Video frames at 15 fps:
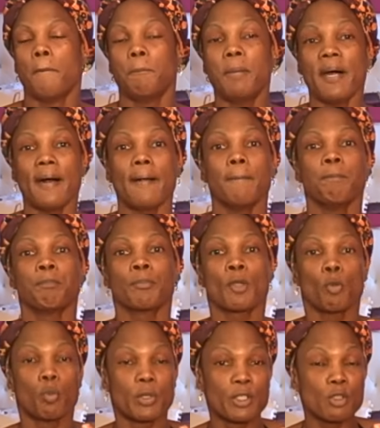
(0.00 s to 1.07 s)
But
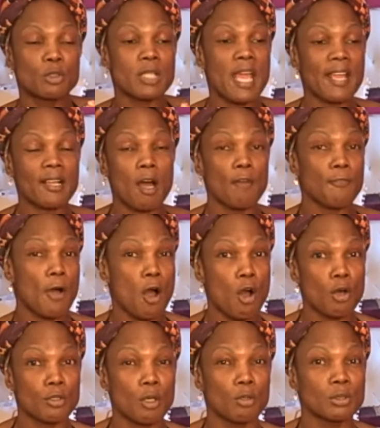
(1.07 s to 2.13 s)
when you take off
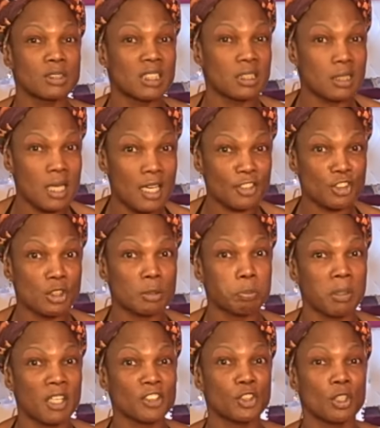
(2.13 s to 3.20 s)
all those deductions
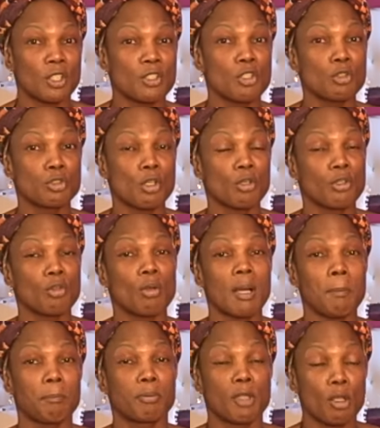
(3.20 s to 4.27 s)
plus you don't use your
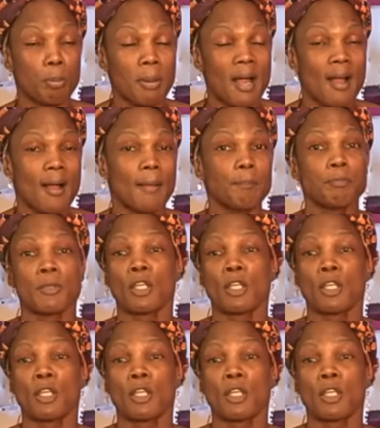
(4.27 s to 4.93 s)
coupon,